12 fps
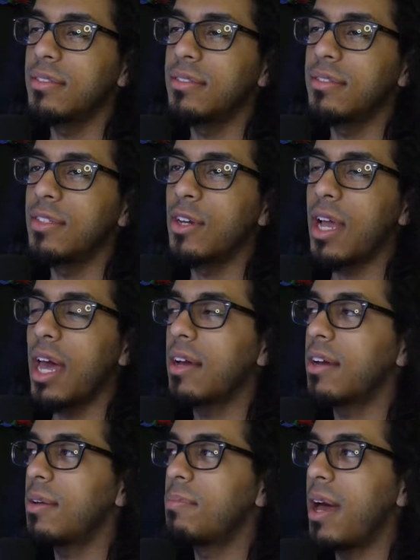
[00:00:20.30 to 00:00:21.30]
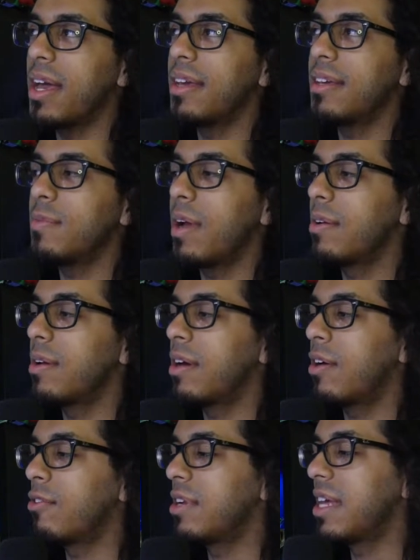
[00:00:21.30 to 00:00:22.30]
you're kind of gonna might you might
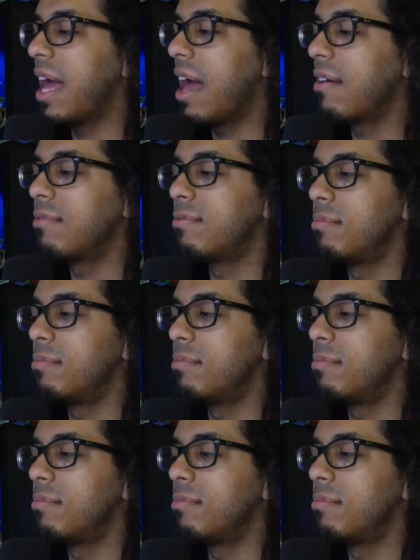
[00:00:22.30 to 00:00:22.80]
already have